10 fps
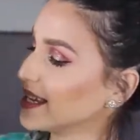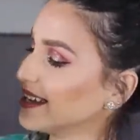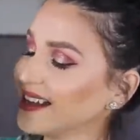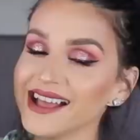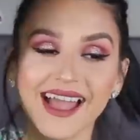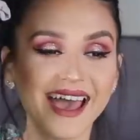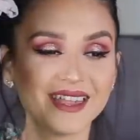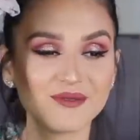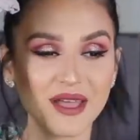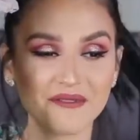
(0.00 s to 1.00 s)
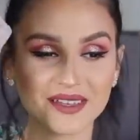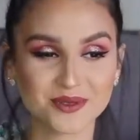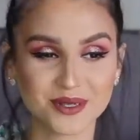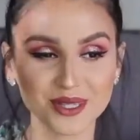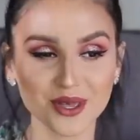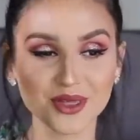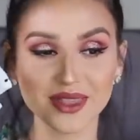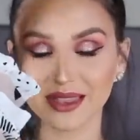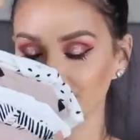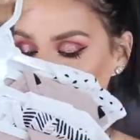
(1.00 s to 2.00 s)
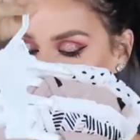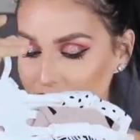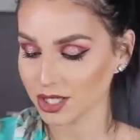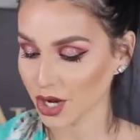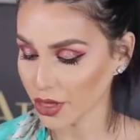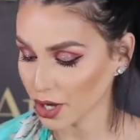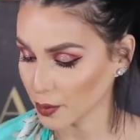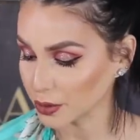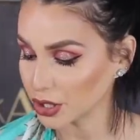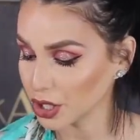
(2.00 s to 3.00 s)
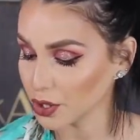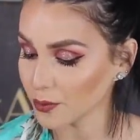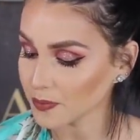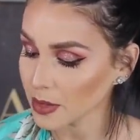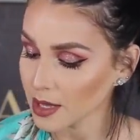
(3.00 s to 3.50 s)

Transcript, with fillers: and then we have this one. So these onesies I thought that was cute.